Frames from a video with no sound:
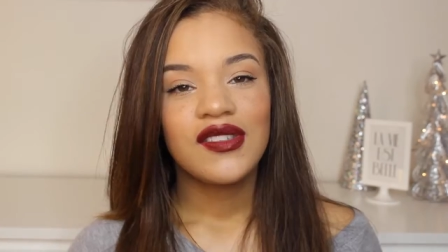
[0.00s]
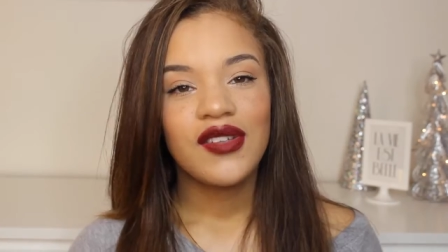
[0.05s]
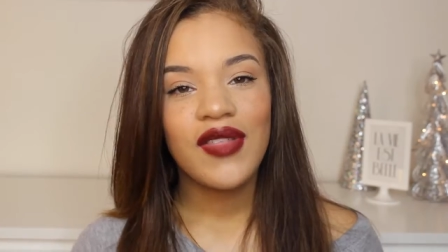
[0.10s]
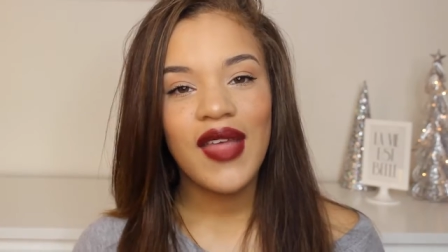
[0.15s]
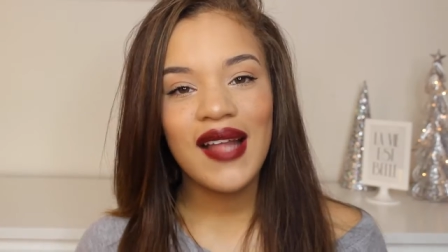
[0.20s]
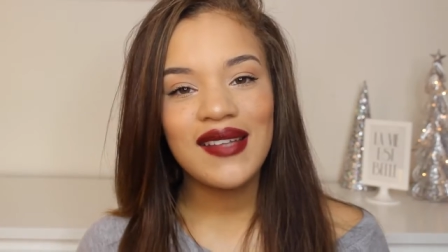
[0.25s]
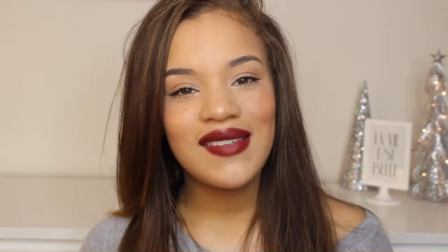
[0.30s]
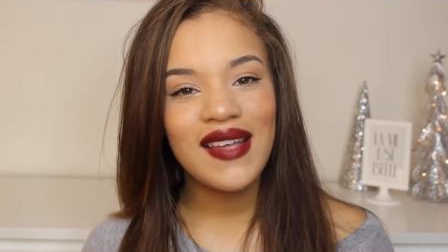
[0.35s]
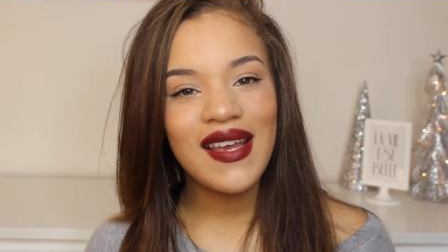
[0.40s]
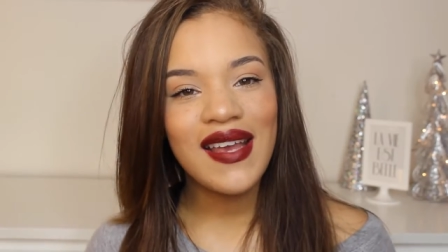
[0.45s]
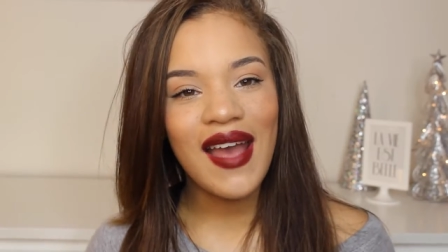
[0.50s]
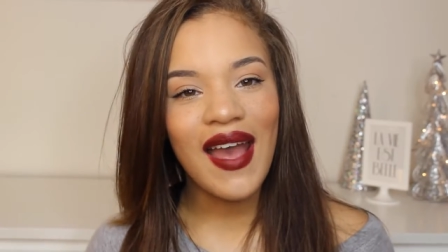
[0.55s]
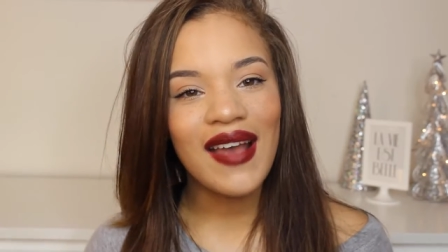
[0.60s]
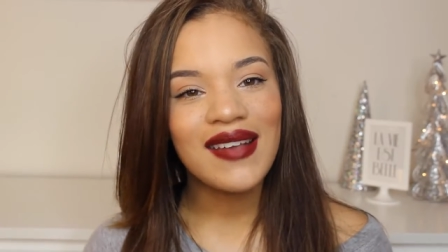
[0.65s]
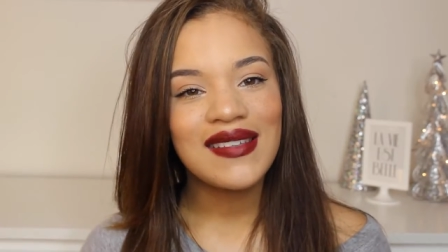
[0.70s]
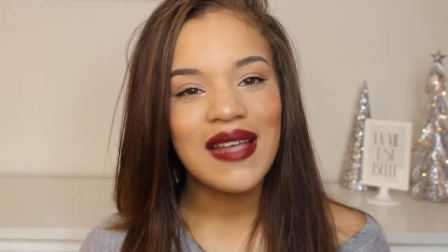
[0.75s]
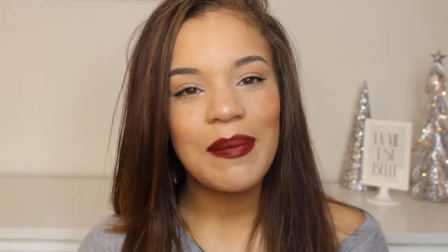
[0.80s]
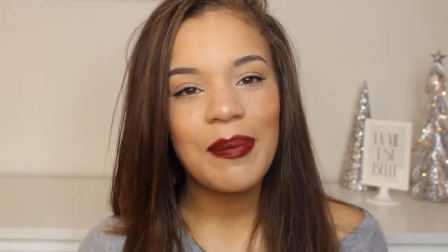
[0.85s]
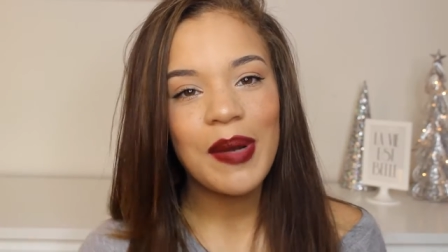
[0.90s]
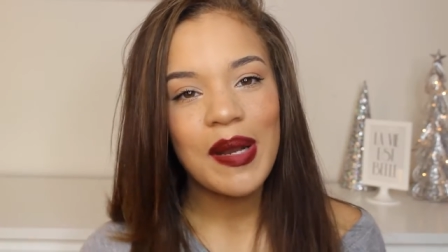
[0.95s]
So that's it
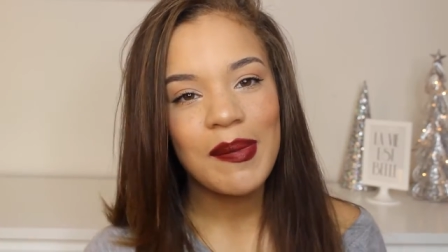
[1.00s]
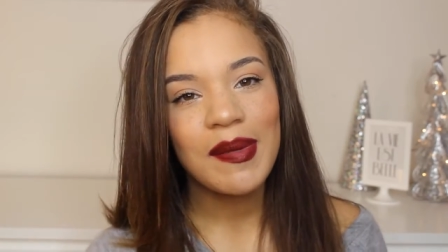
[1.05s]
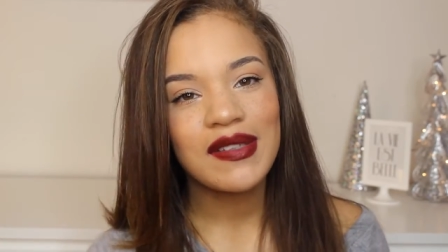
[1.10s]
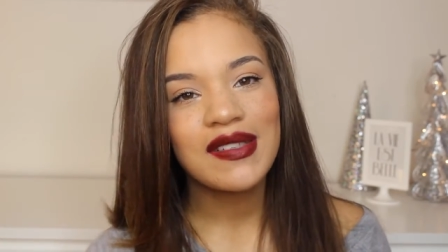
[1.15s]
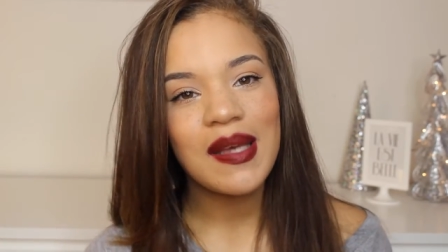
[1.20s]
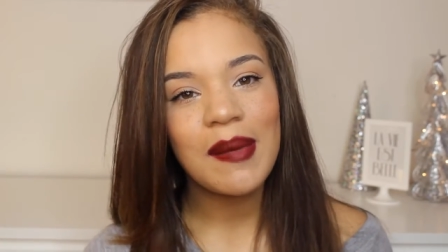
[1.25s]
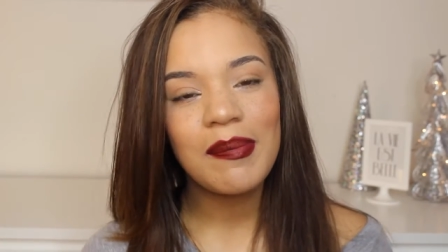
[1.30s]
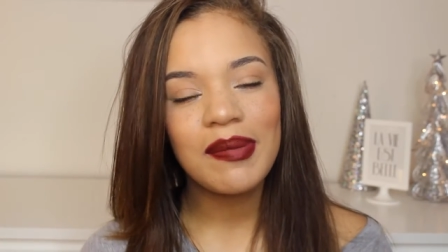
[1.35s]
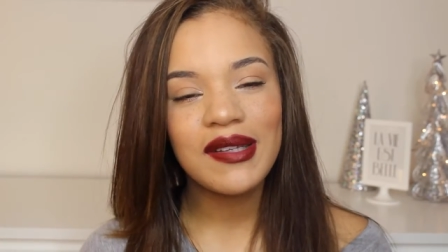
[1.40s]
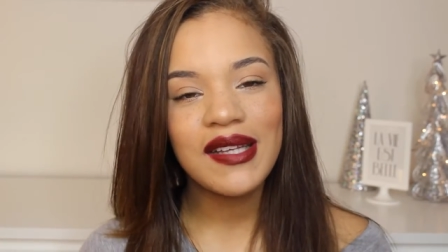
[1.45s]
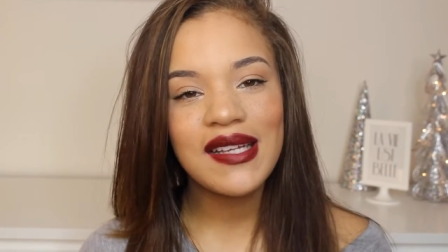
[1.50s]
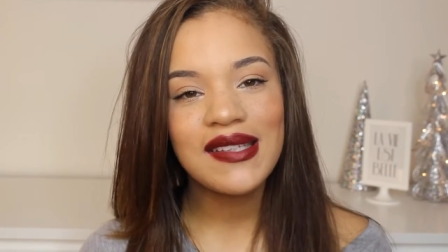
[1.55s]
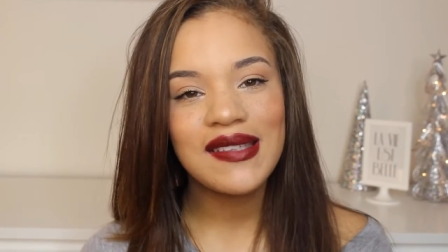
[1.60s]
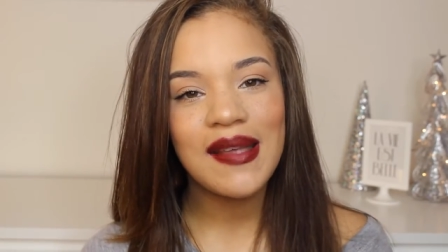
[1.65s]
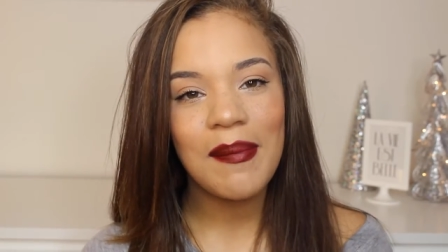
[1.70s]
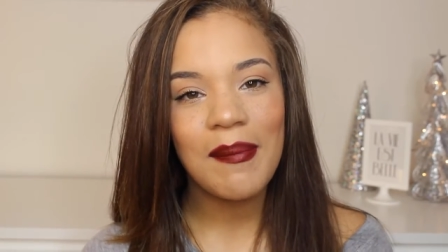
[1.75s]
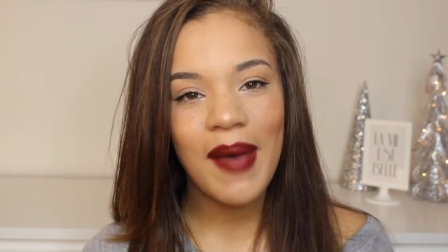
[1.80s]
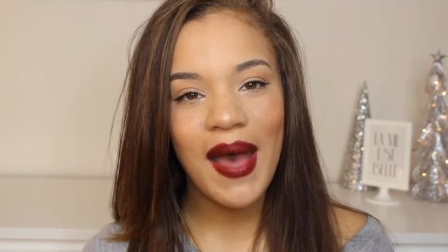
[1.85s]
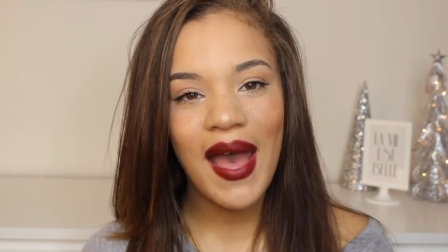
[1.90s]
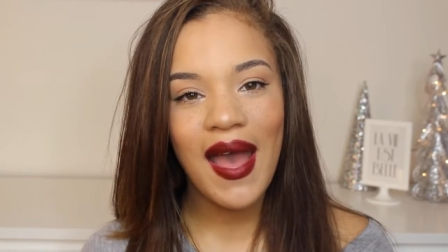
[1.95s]
guys, that pretty much
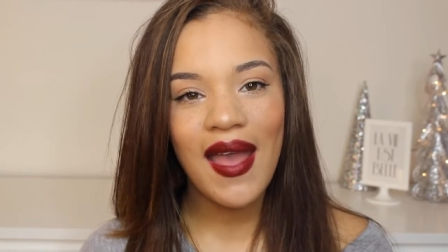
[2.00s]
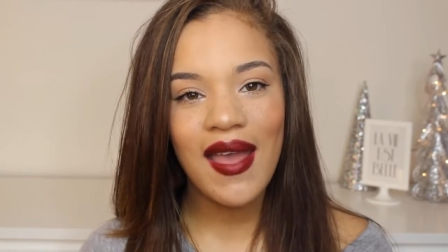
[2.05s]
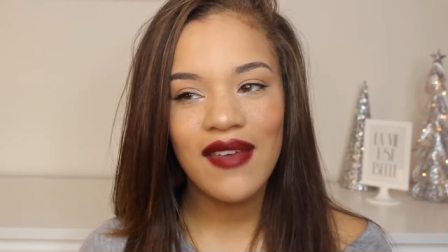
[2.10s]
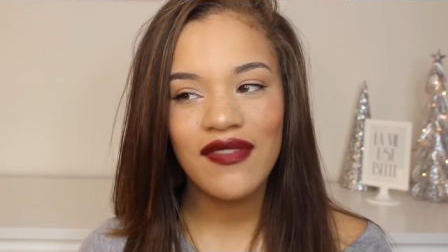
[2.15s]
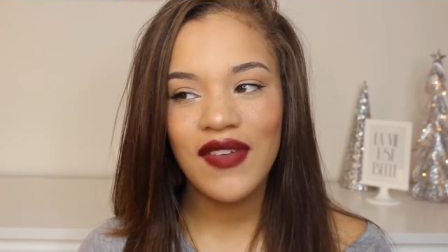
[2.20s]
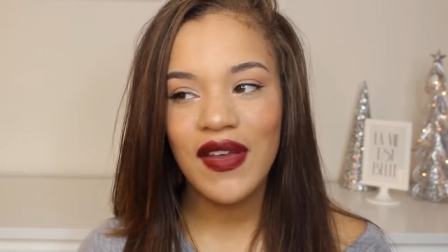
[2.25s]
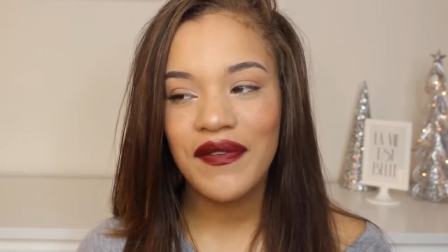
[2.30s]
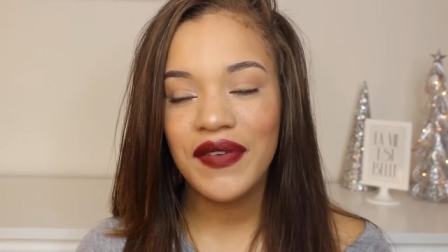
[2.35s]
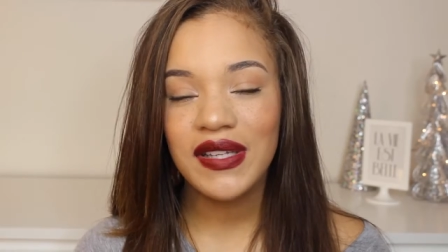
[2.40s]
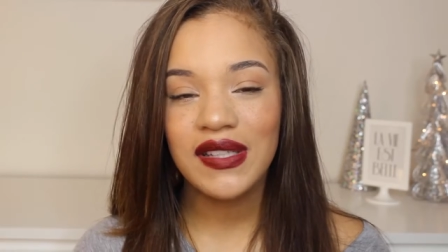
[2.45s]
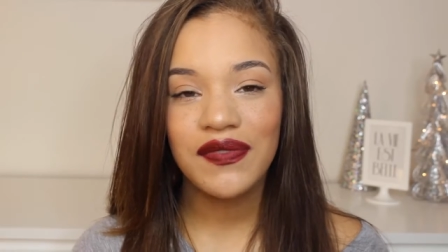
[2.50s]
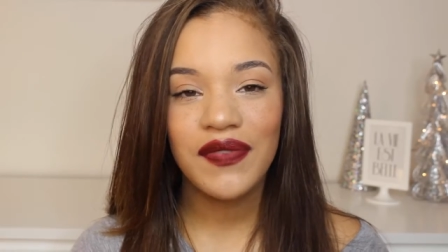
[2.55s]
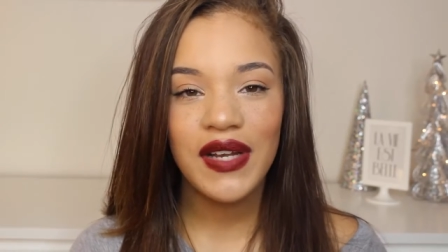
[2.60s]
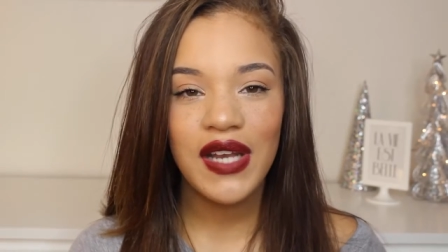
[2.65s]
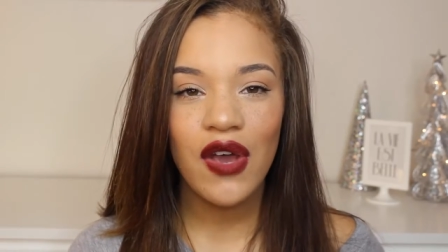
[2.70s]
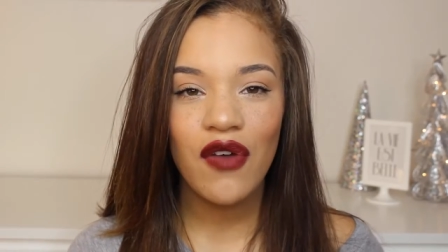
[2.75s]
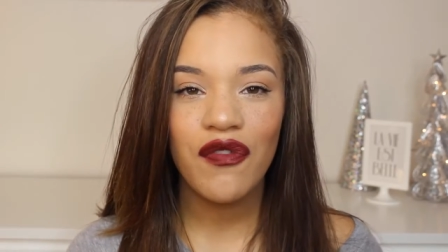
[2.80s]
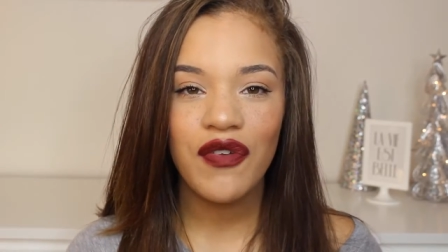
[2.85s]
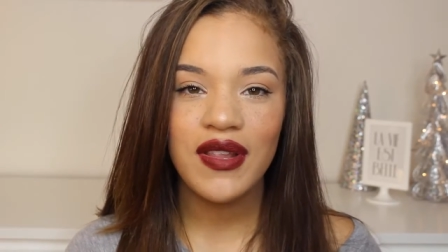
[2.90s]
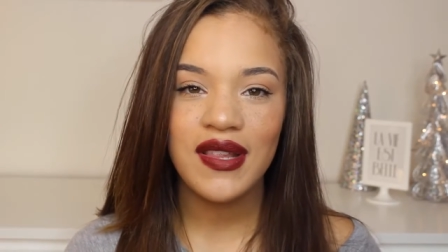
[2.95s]
completes my favorites
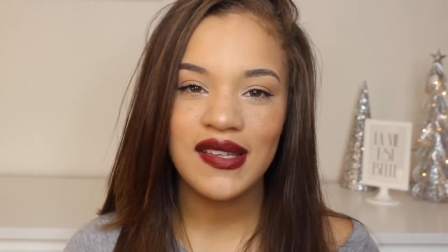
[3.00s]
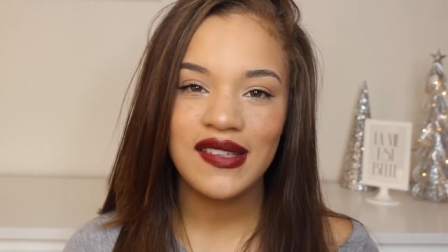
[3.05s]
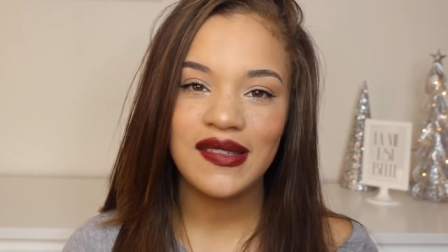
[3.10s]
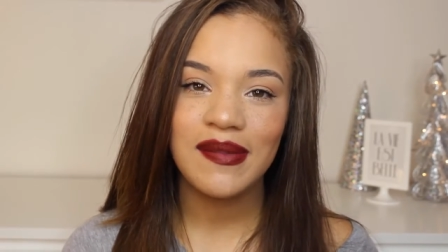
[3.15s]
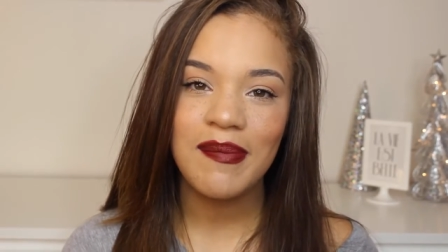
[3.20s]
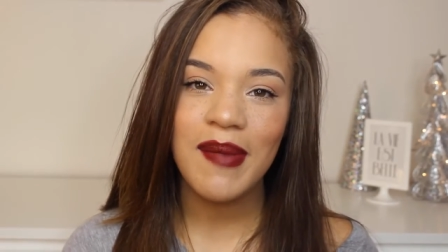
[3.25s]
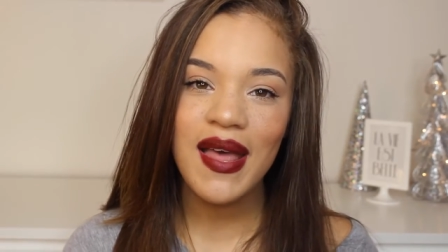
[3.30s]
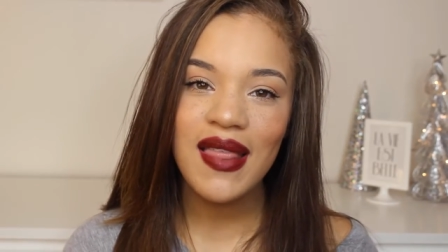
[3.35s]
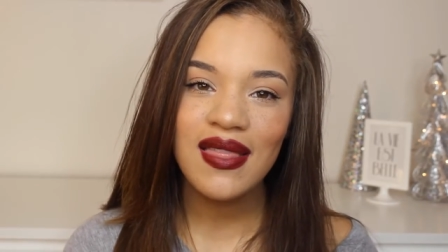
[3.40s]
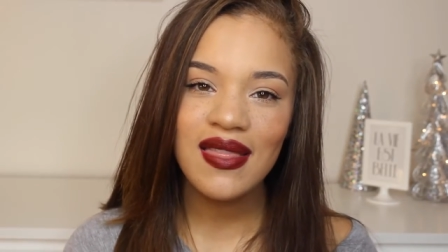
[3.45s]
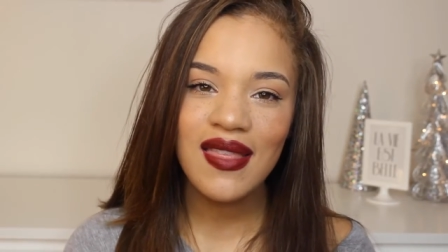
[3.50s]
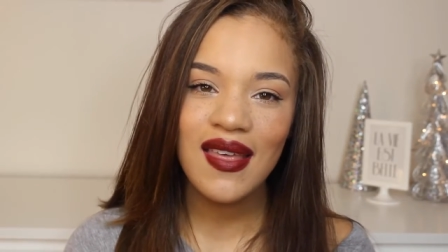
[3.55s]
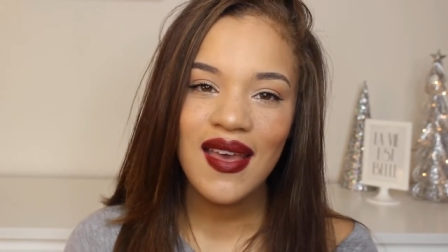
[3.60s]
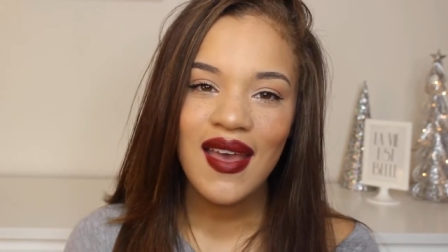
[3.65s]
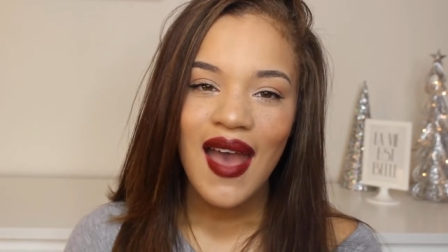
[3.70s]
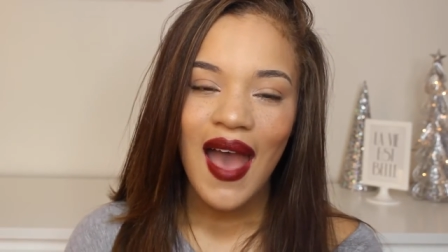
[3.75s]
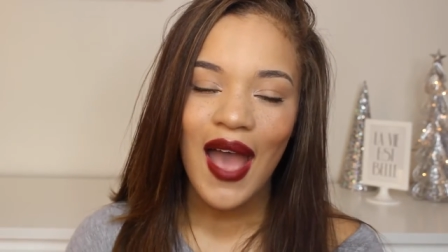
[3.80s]
video for this month.